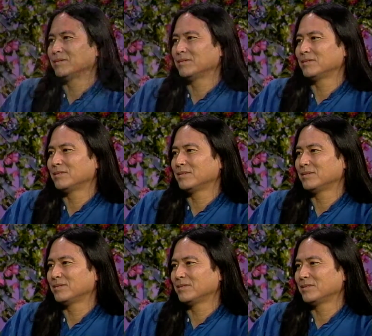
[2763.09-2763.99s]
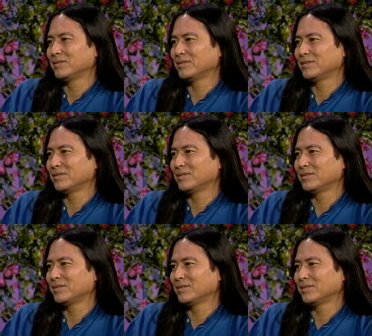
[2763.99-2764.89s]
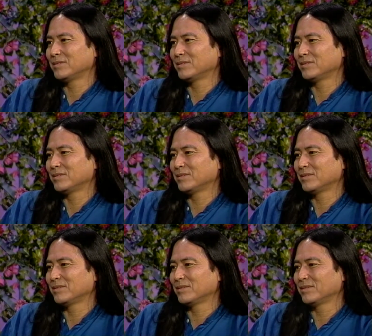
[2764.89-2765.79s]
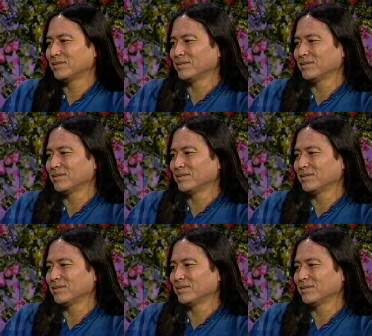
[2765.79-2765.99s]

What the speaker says: Nothing is said.